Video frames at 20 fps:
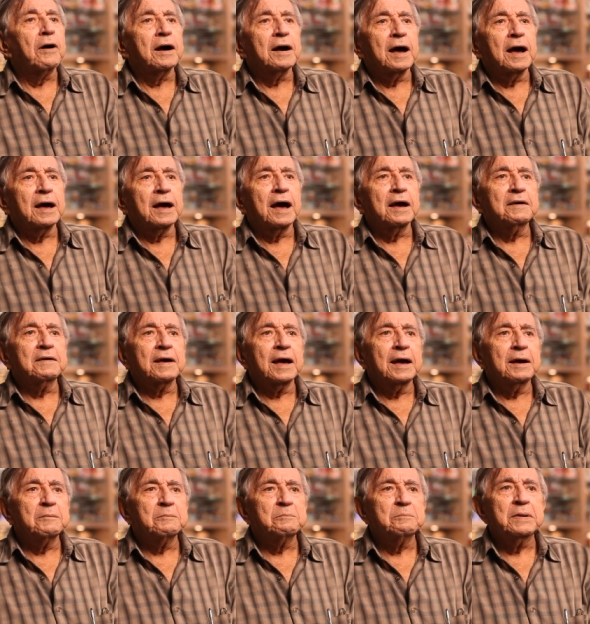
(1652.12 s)
I,
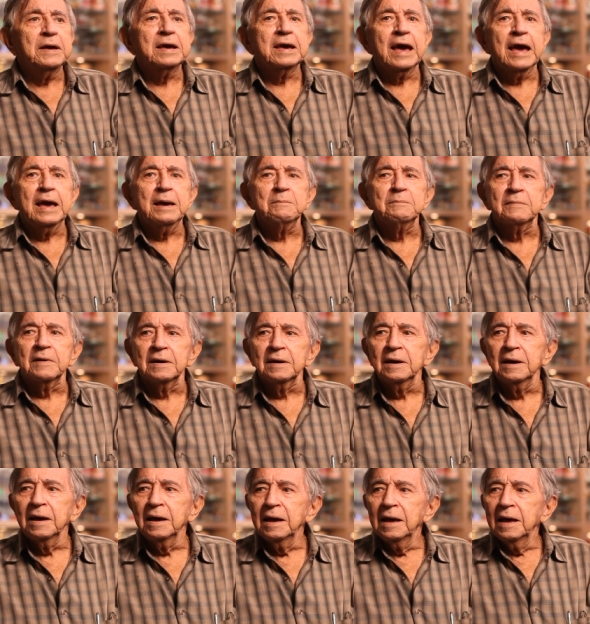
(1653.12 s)
I became uh,
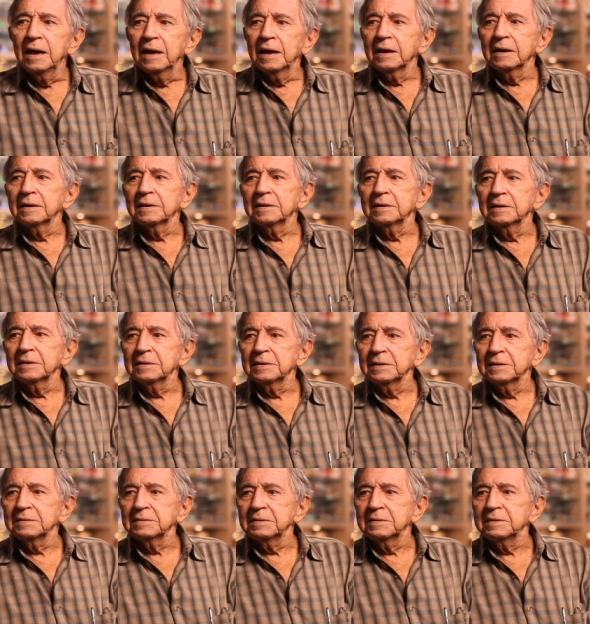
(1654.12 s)
uh,
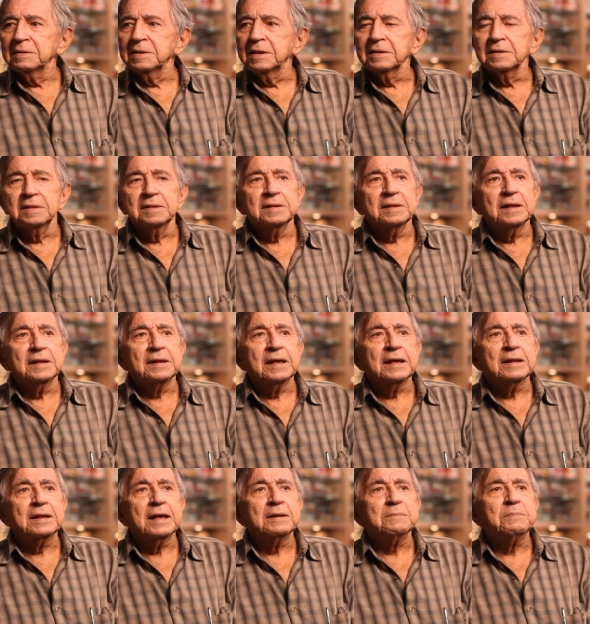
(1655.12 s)
it, it,
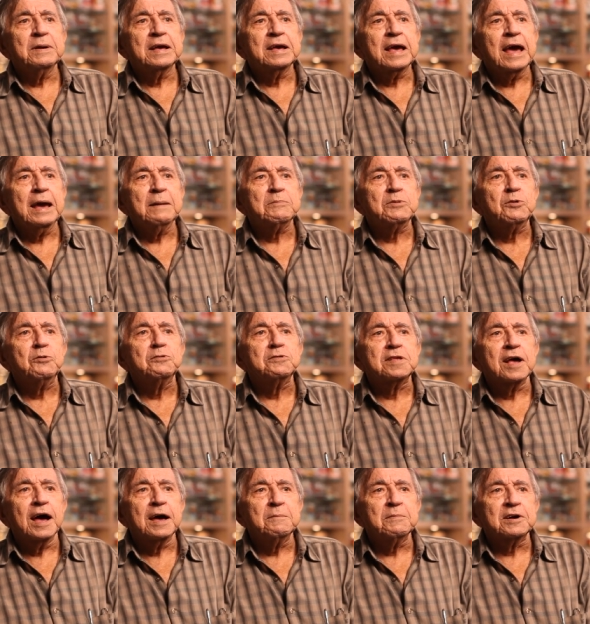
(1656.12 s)
it, became too
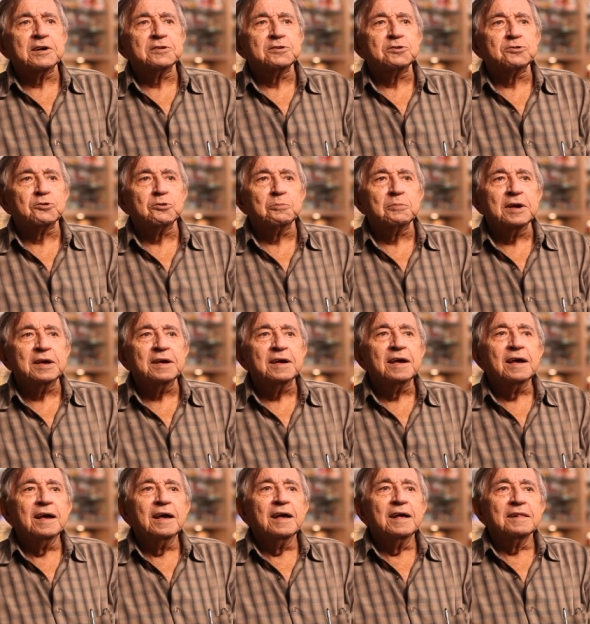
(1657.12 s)
time consuming
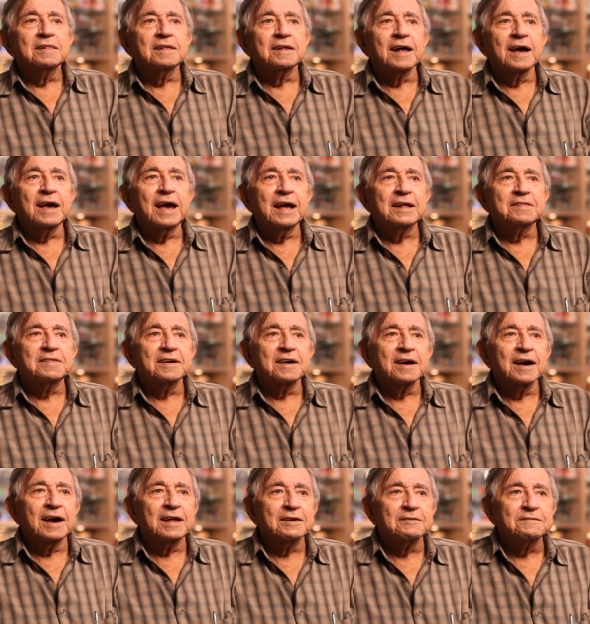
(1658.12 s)
that I had to
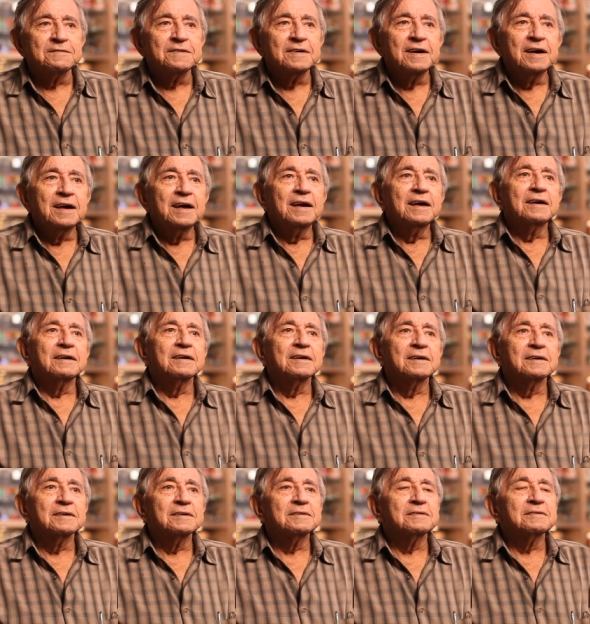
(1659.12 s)
kind of
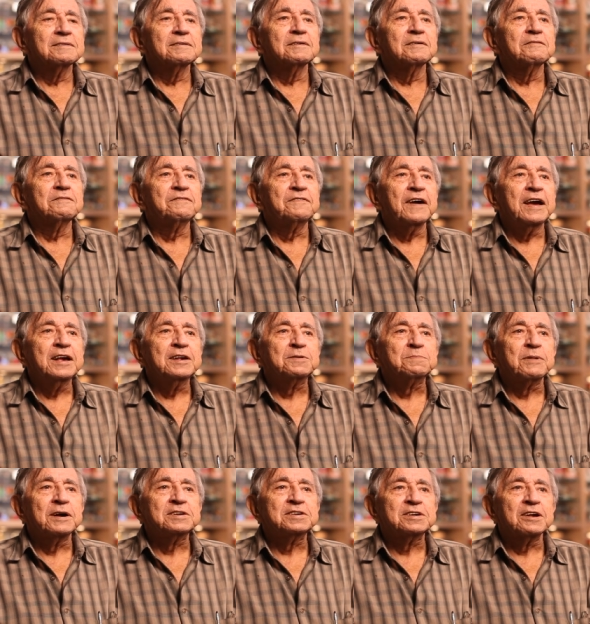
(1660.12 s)
uh, phase
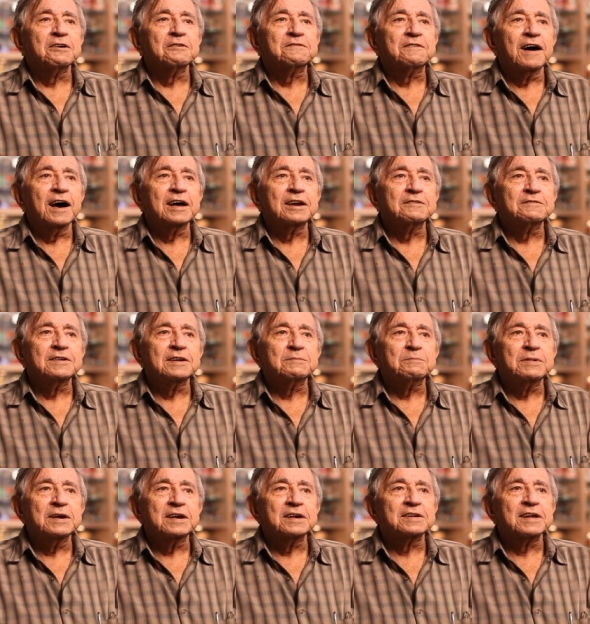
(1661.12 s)
myself out of
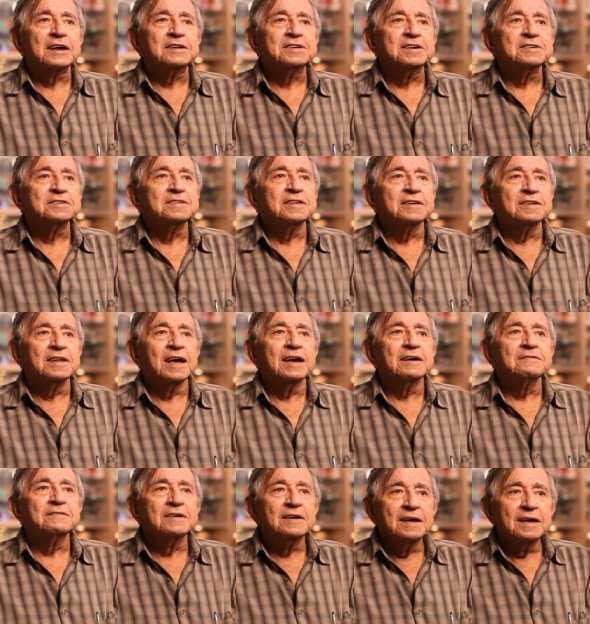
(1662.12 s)
it because I just didn't
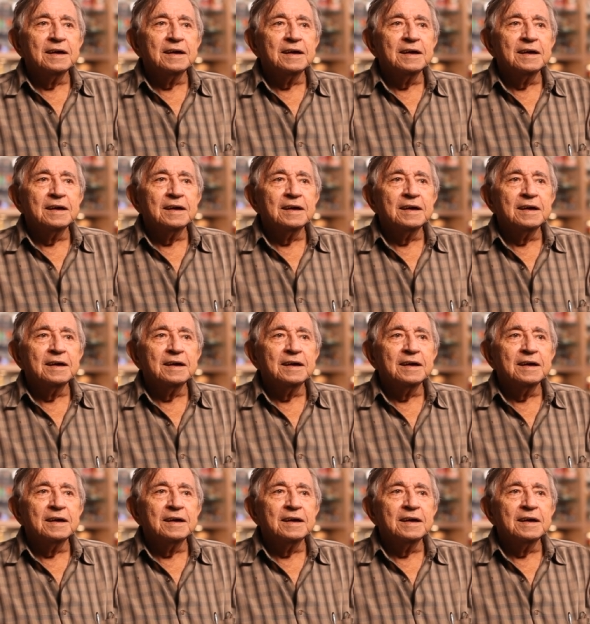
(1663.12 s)
have